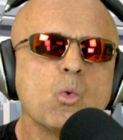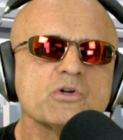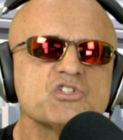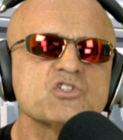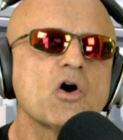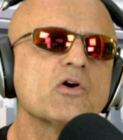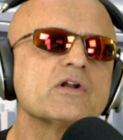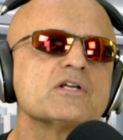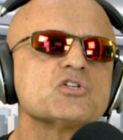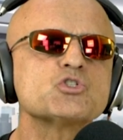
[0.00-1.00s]
What
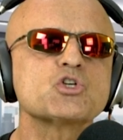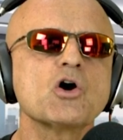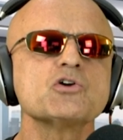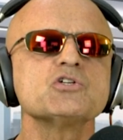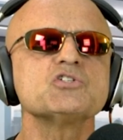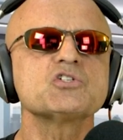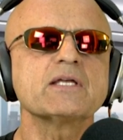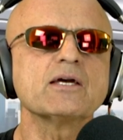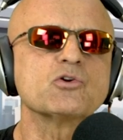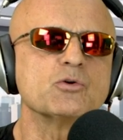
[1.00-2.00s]
started as a charging
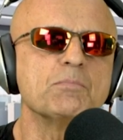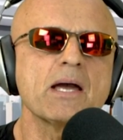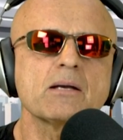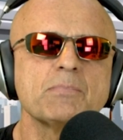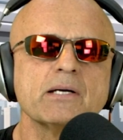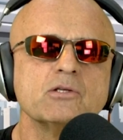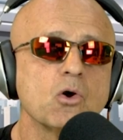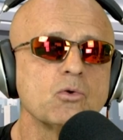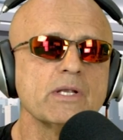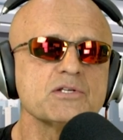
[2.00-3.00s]
standard backed by
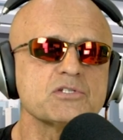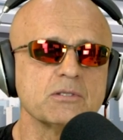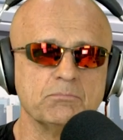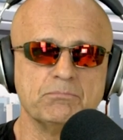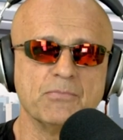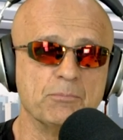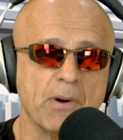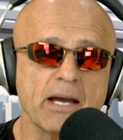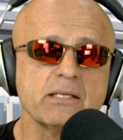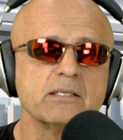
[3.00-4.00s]
no less than the
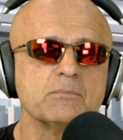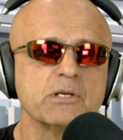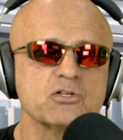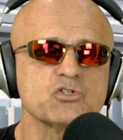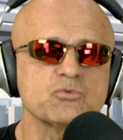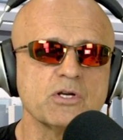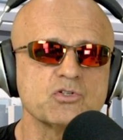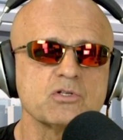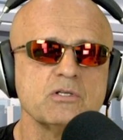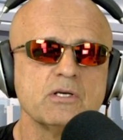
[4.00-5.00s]
Biden
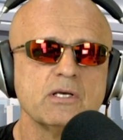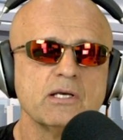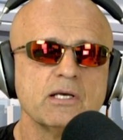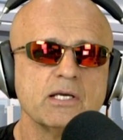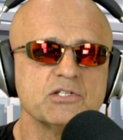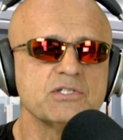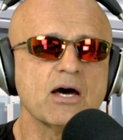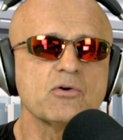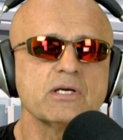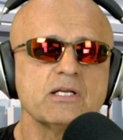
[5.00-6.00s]
administration is
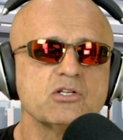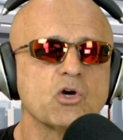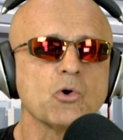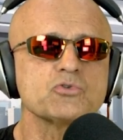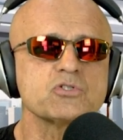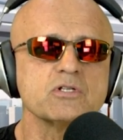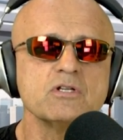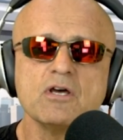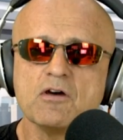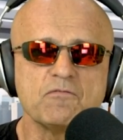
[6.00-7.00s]
now getting
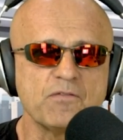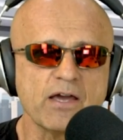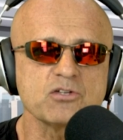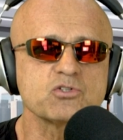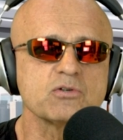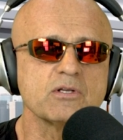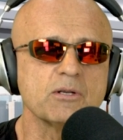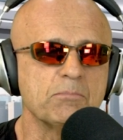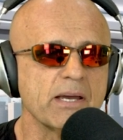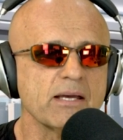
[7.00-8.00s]
ghosted faster than
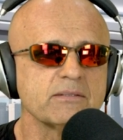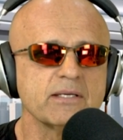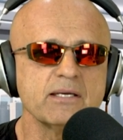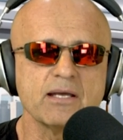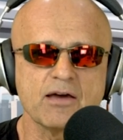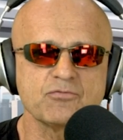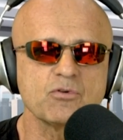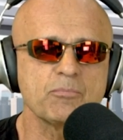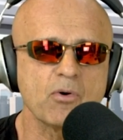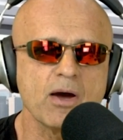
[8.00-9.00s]
a bad date
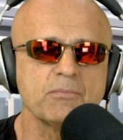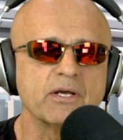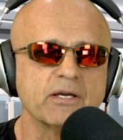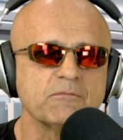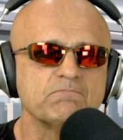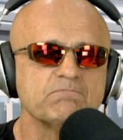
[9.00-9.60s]
after a prom night.